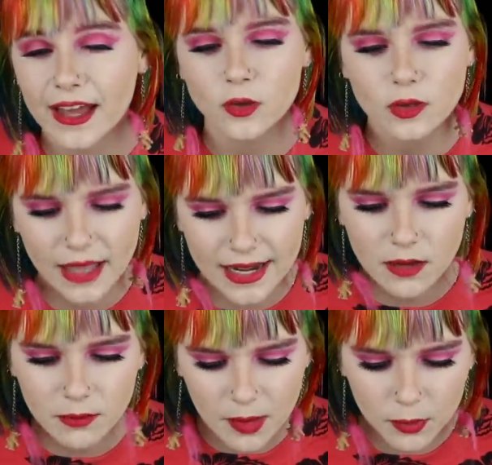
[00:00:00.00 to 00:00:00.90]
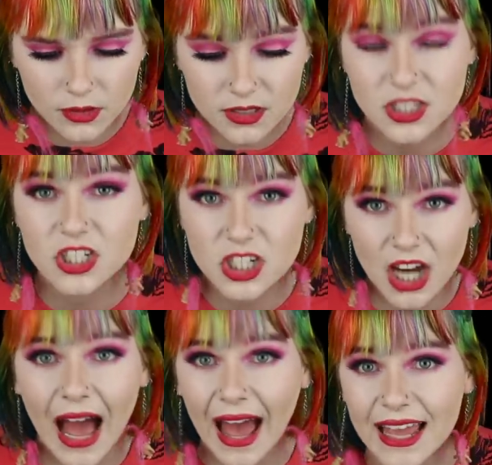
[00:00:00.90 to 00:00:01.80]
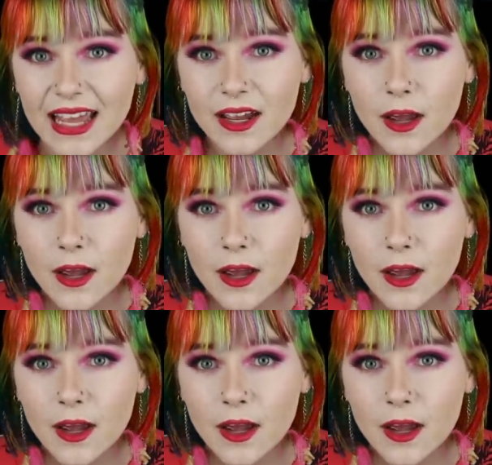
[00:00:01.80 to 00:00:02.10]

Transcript: You're letting people die